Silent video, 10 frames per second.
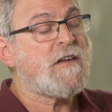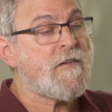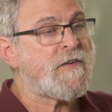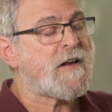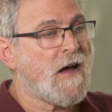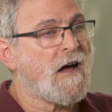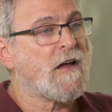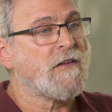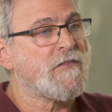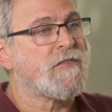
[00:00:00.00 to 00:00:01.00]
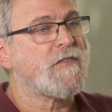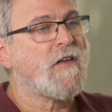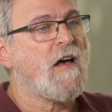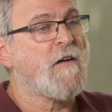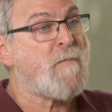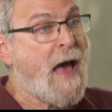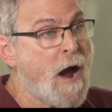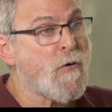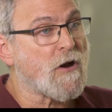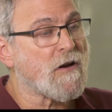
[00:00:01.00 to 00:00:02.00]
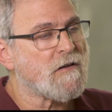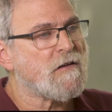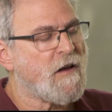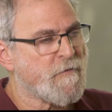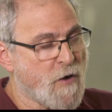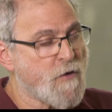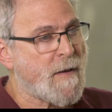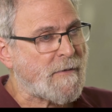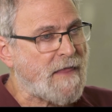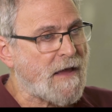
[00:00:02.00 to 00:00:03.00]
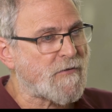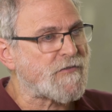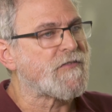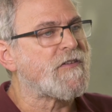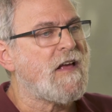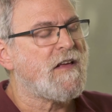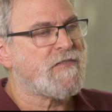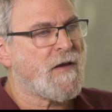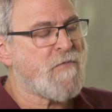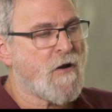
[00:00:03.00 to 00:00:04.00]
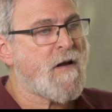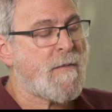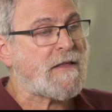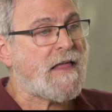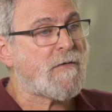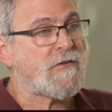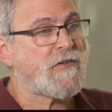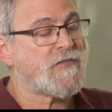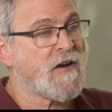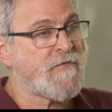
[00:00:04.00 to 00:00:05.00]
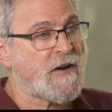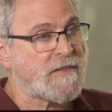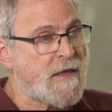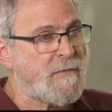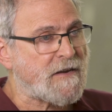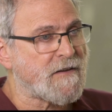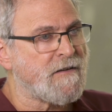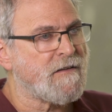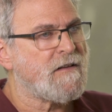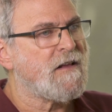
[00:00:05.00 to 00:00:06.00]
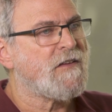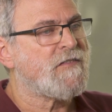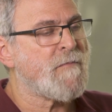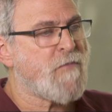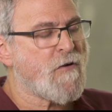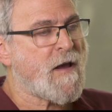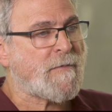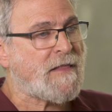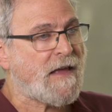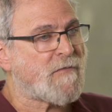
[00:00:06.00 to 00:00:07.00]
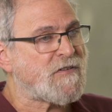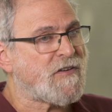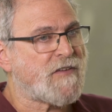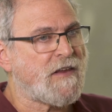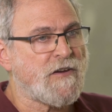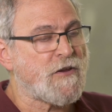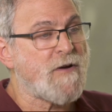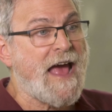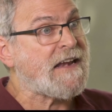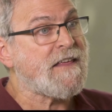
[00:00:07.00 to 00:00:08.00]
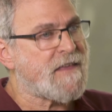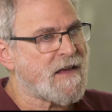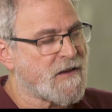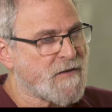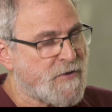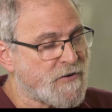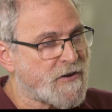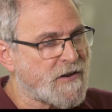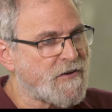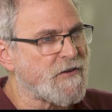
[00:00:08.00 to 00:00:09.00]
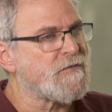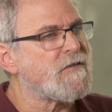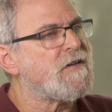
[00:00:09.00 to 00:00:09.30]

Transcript: are different kinds of power of programming languages. Some programming languages are very limited. Some programming languages can do anything a computer can do.